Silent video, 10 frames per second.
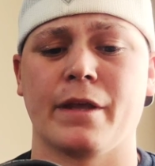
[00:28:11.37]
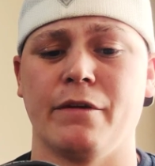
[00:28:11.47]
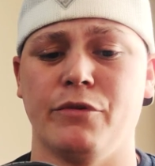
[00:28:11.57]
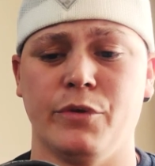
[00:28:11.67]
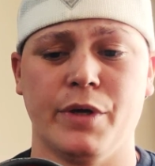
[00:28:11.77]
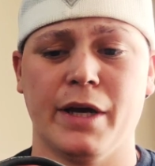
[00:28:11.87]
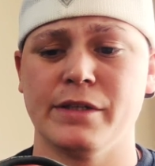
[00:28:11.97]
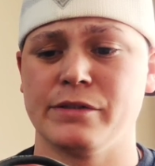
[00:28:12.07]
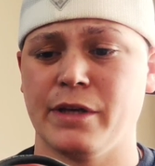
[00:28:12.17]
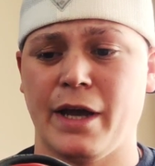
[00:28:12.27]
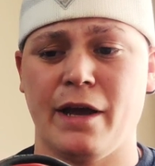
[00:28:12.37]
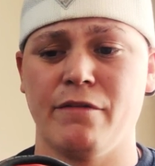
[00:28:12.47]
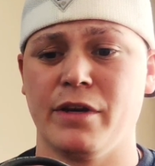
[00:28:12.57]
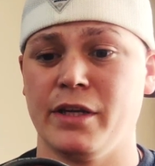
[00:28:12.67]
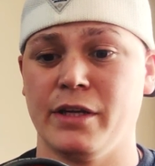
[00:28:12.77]
If you guys have
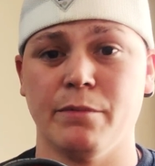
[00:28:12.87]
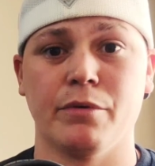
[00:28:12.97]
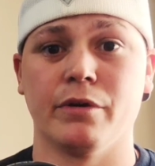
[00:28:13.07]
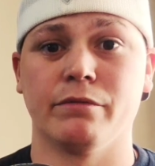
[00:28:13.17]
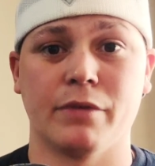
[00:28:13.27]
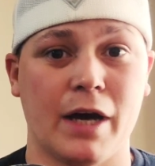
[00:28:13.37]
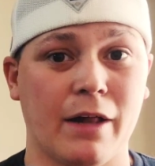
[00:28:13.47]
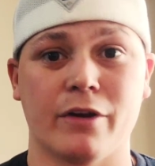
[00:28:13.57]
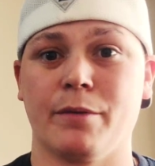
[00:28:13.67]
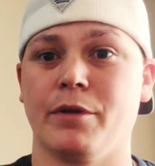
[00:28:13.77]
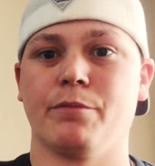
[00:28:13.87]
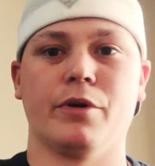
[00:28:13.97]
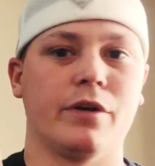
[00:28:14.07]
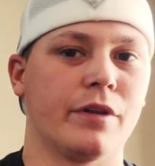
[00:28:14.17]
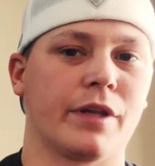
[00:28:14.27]
any input, holler at me.
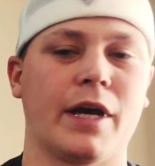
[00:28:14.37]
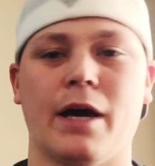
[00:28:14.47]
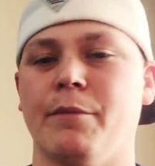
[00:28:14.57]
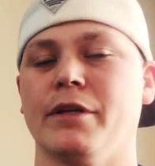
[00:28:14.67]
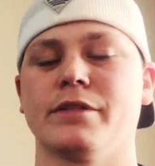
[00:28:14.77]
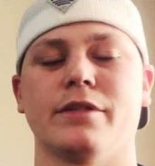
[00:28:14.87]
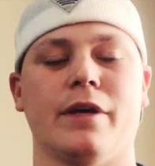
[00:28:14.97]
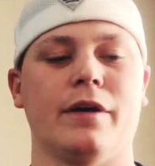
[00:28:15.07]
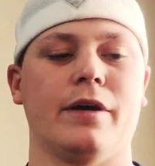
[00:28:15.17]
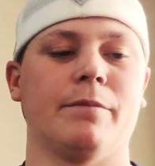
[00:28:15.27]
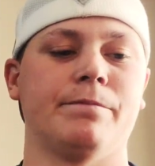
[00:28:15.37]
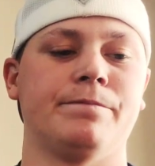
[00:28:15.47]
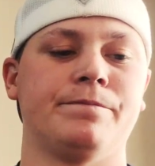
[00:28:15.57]
Put it in the comments. I